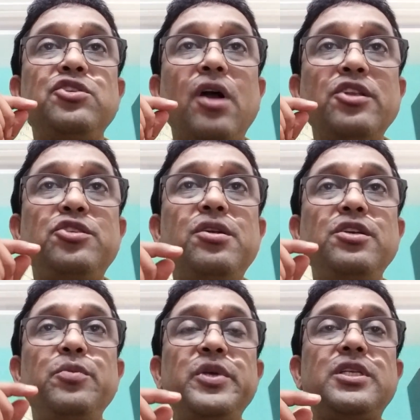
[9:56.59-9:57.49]

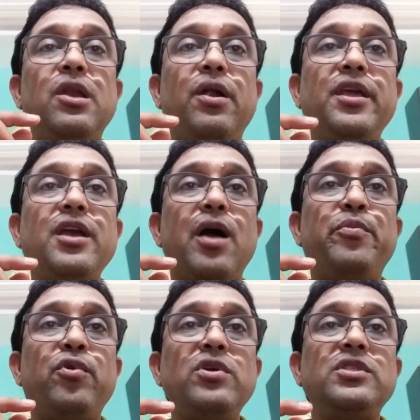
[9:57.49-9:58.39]
constructivist learning
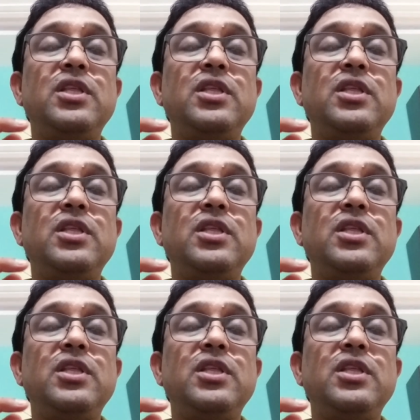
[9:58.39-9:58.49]
approach,